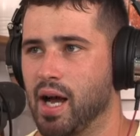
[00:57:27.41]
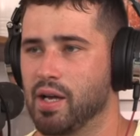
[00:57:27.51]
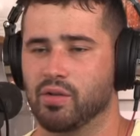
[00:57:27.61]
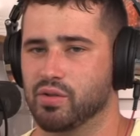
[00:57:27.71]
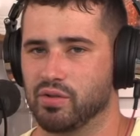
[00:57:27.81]
I
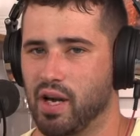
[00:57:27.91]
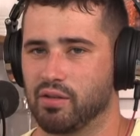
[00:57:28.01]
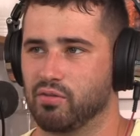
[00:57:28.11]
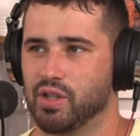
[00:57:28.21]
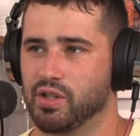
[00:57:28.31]
don't. I
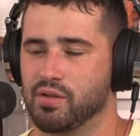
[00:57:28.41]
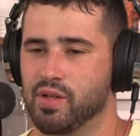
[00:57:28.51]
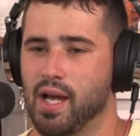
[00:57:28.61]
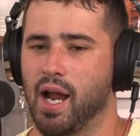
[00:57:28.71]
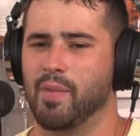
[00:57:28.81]
don't really do
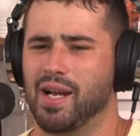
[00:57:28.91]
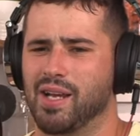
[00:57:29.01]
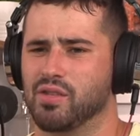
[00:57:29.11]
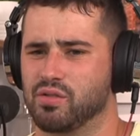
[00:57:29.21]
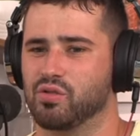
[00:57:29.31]
that. I mean,
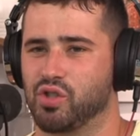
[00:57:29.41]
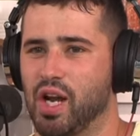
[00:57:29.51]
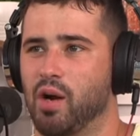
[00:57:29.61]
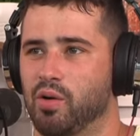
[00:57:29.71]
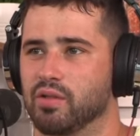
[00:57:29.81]
I do
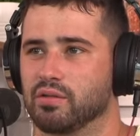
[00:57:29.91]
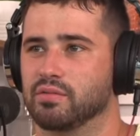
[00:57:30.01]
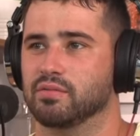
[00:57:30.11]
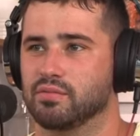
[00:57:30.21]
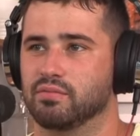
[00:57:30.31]
shower.
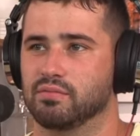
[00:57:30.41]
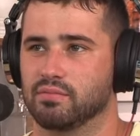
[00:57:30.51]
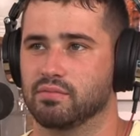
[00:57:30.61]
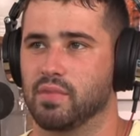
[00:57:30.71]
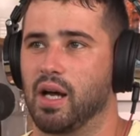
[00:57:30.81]

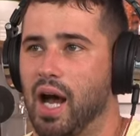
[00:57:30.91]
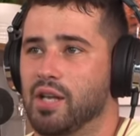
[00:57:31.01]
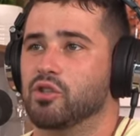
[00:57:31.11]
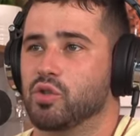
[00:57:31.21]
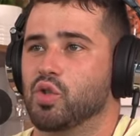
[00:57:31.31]

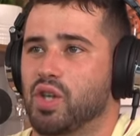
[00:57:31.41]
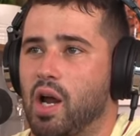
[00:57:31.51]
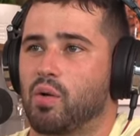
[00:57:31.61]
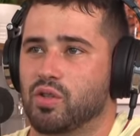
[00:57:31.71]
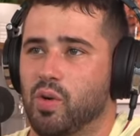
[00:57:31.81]
I do
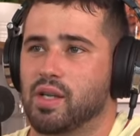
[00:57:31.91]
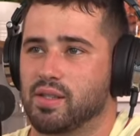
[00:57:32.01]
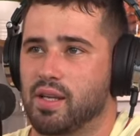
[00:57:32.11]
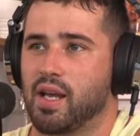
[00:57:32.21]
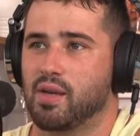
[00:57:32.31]
shower
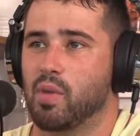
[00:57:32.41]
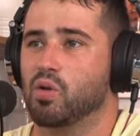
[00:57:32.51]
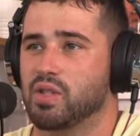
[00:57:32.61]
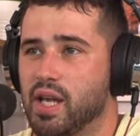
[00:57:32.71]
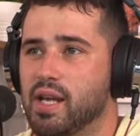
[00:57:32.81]
twice a day
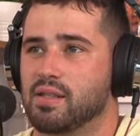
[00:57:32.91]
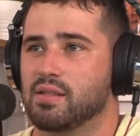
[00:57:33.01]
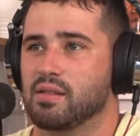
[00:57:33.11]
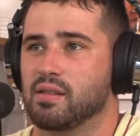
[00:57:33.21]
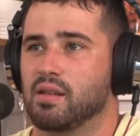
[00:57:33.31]
most
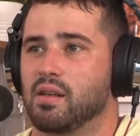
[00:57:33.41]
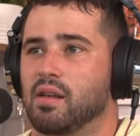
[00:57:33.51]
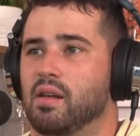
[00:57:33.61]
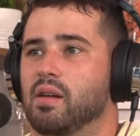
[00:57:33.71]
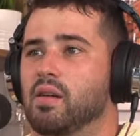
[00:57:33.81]
days
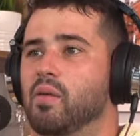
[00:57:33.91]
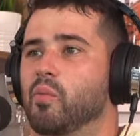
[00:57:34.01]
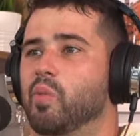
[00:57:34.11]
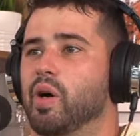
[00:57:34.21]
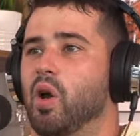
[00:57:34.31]

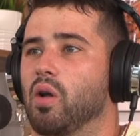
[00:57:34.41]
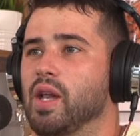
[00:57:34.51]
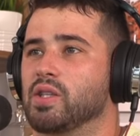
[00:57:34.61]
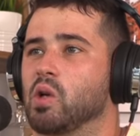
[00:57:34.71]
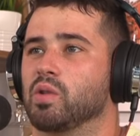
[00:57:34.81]
but
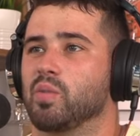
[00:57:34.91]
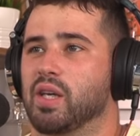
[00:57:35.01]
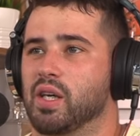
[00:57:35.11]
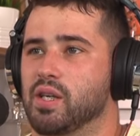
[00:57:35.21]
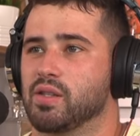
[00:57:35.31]
that's only
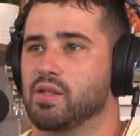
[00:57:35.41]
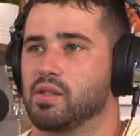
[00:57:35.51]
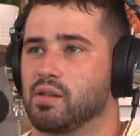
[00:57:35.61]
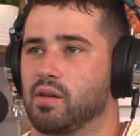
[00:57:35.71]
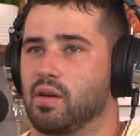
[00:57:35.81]
because
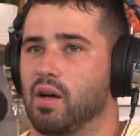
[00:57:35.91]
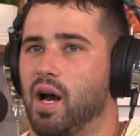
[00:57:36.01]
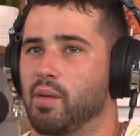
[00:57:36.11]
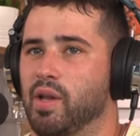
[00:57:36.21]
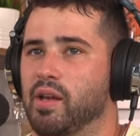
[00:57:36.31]

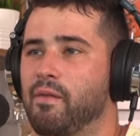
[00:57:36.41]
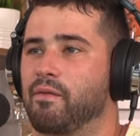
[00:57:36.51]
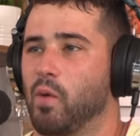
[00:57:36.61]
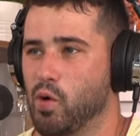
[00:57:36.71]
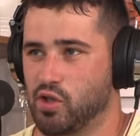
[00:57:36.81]
I'm like
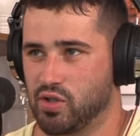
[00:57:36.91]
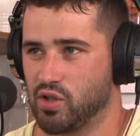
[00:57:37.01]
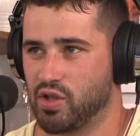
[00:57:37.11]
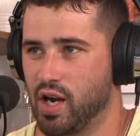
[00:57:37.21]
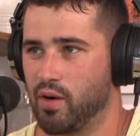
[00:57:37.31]
forced to
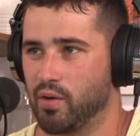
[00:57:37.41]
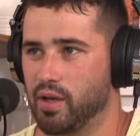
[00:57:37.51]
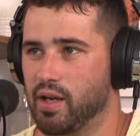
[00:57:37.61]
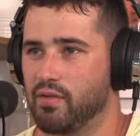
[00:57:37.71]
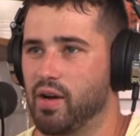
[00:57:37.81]

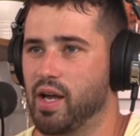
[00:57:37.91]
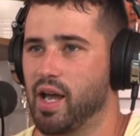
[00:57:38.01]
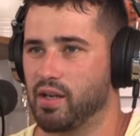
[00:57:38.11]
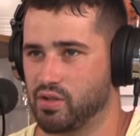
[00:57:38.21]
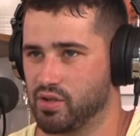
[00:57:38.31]
shower if I
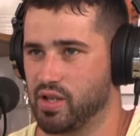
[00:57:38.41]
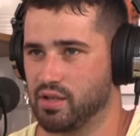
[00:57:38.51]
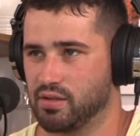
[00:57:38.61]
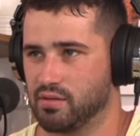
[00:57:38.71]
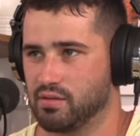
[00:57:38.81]
exercise.